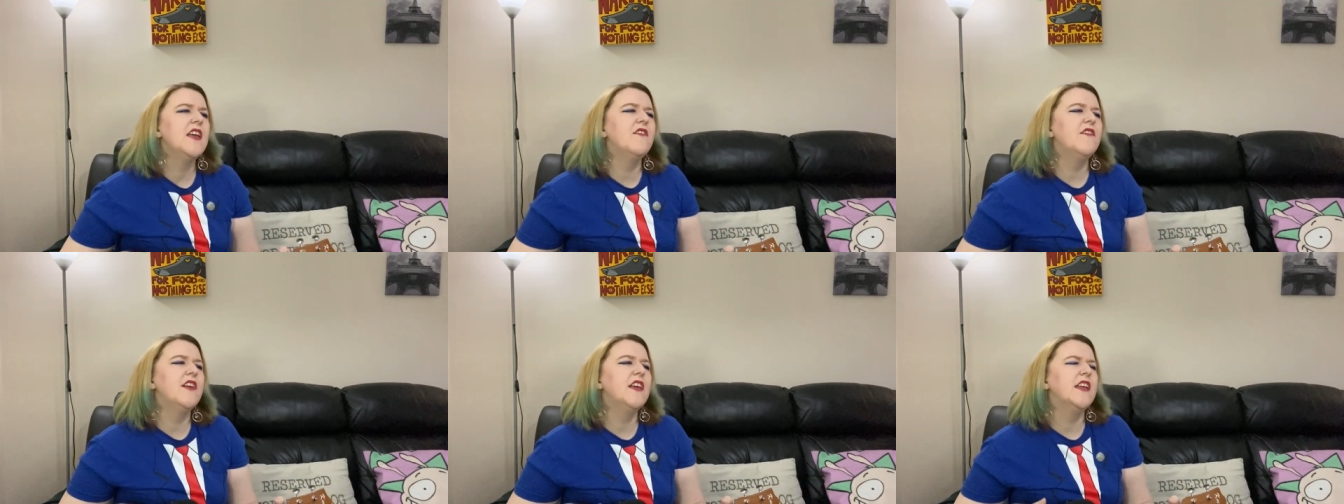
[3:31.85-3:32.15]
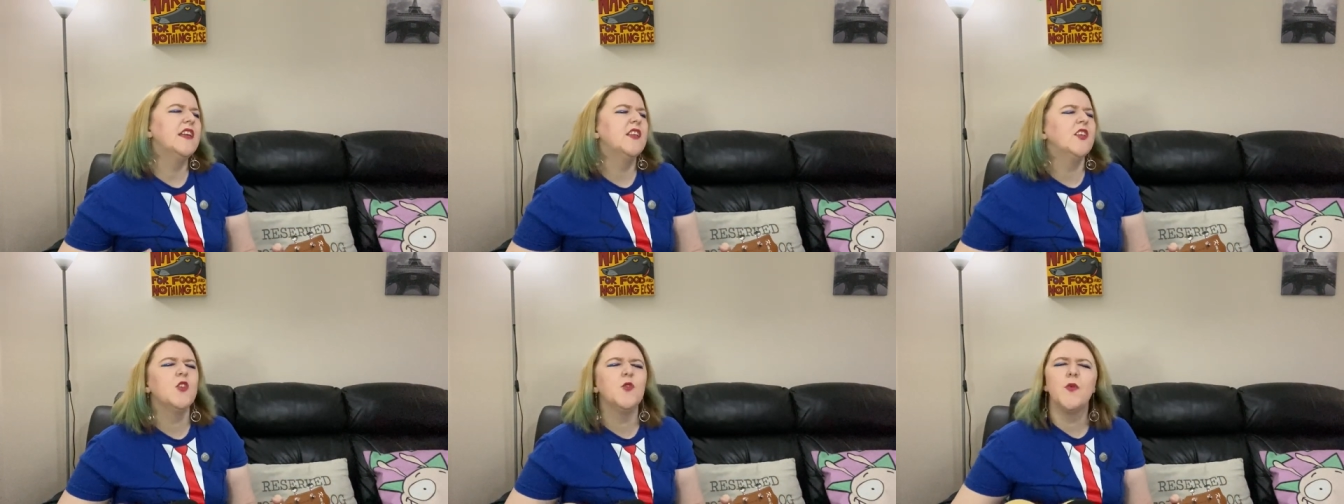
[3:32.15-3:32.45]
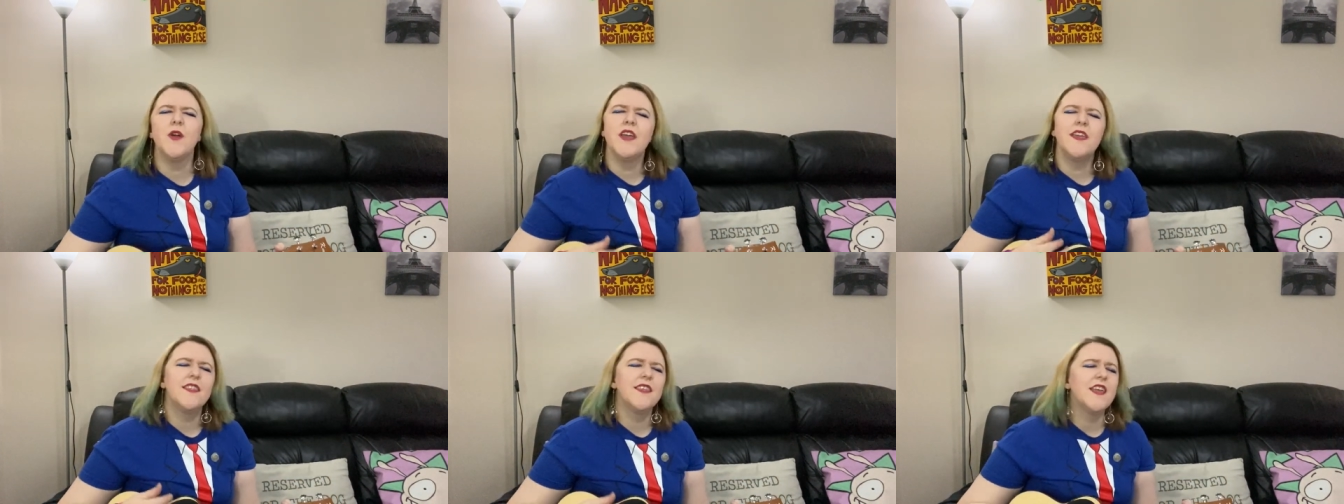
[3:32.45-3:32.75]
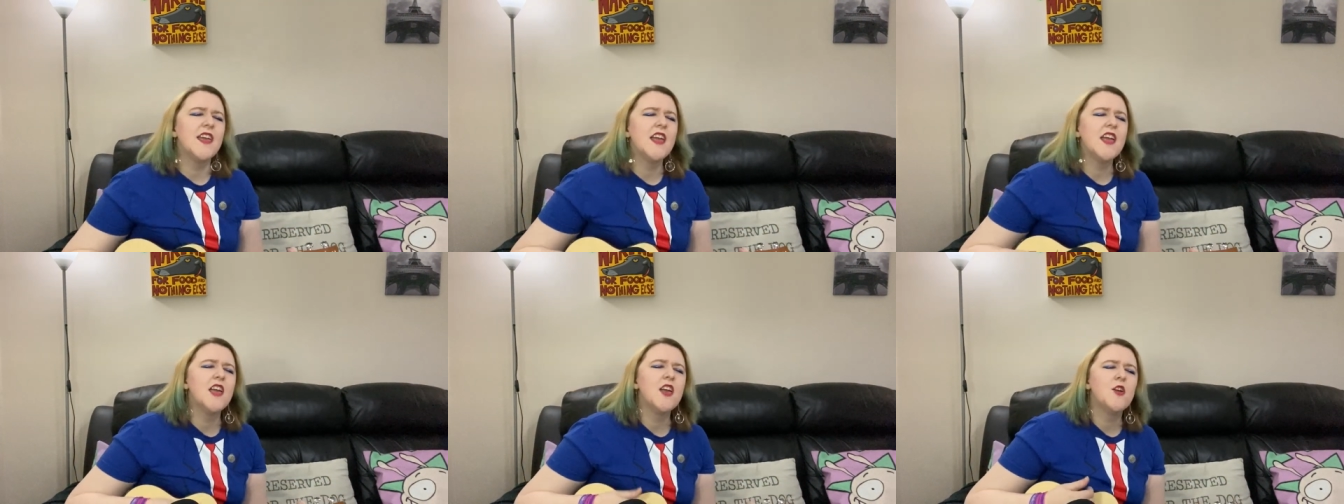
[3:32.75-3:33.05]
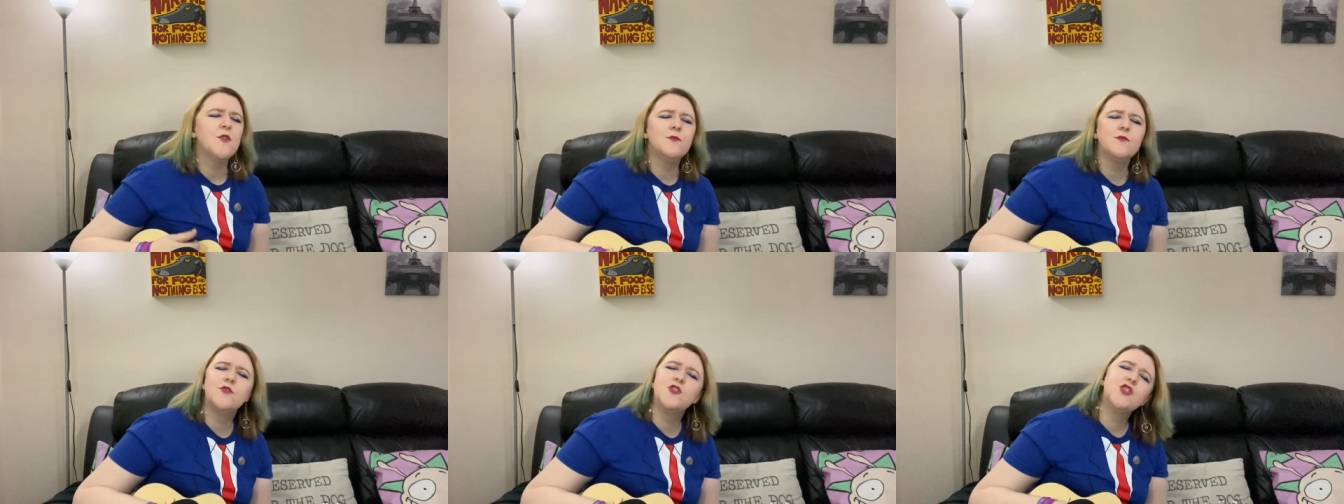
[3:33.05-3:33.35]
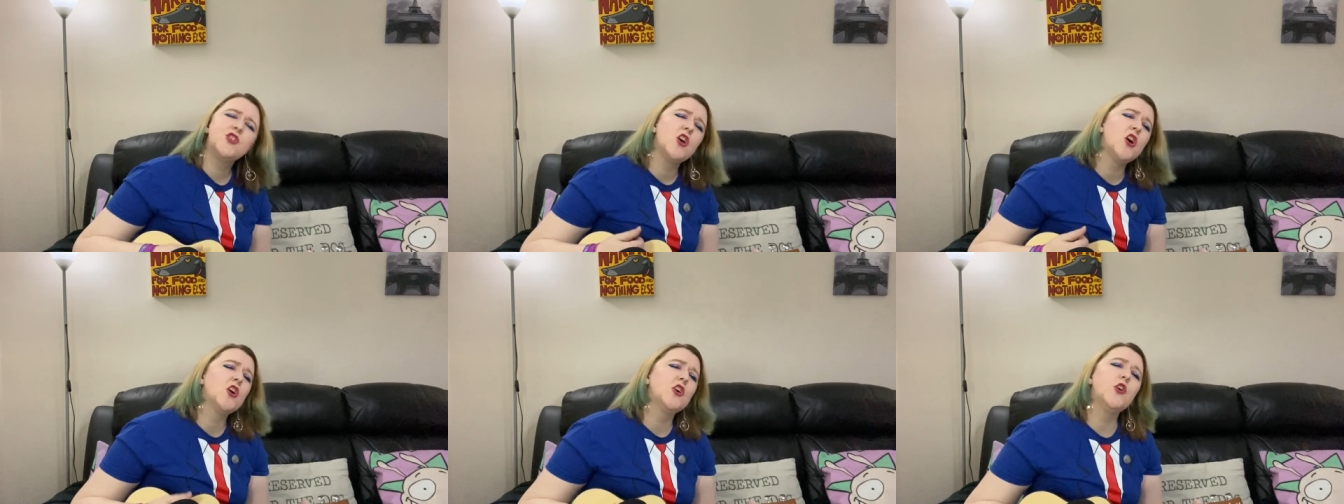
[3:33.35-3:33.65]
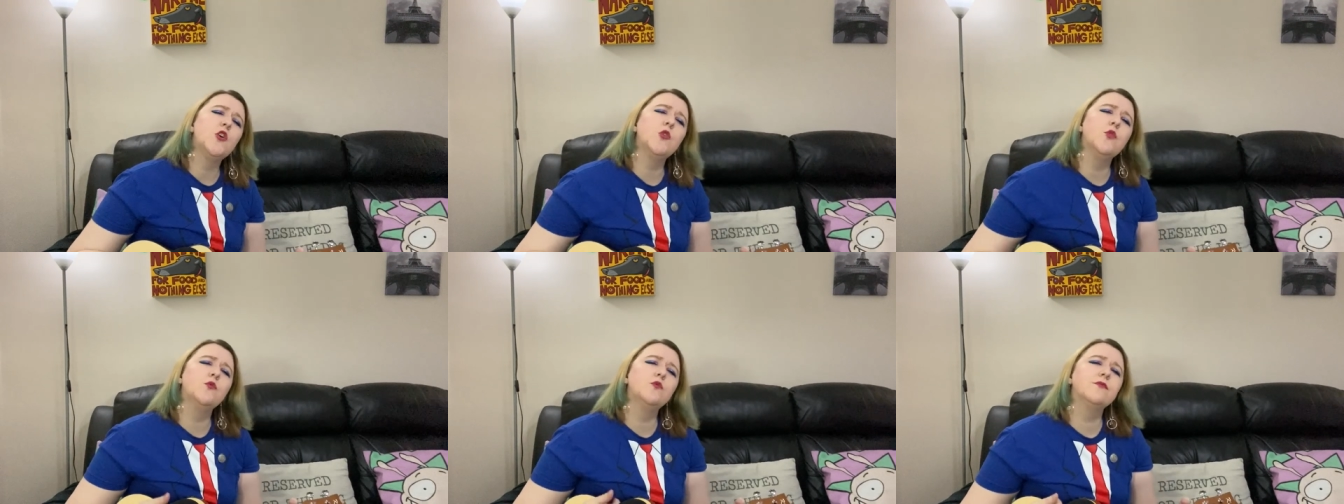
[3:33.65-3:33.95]
living with Kim
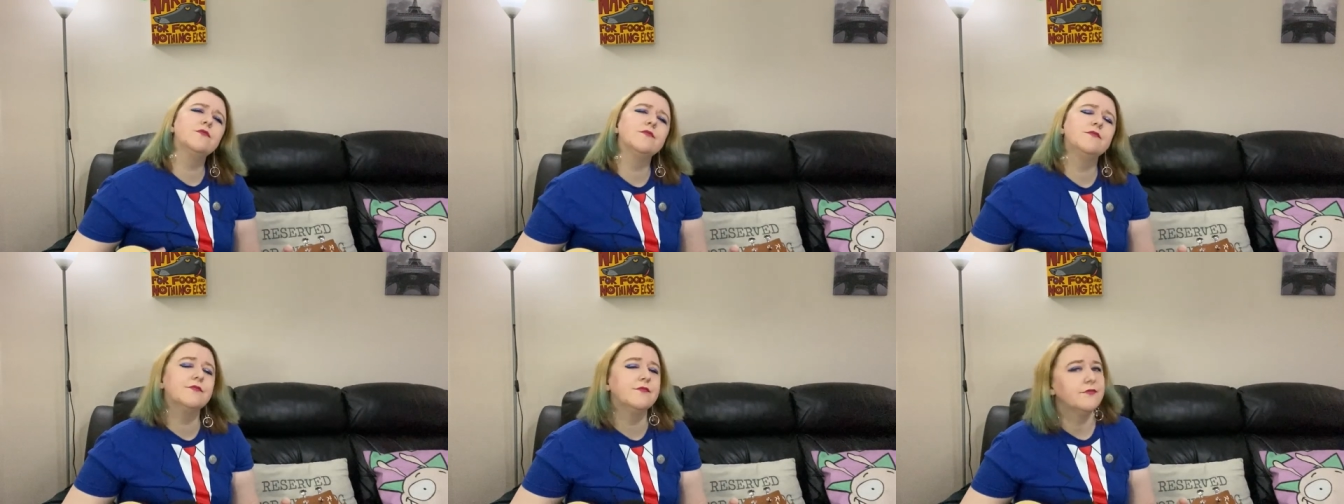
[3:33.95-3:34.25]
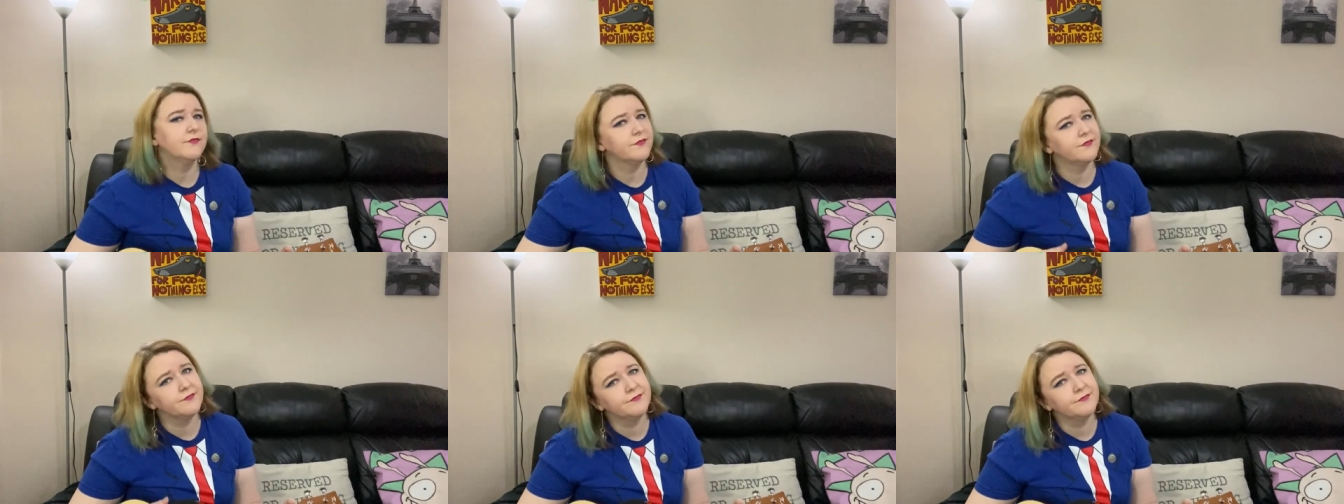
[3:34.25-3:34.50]
Jong-un.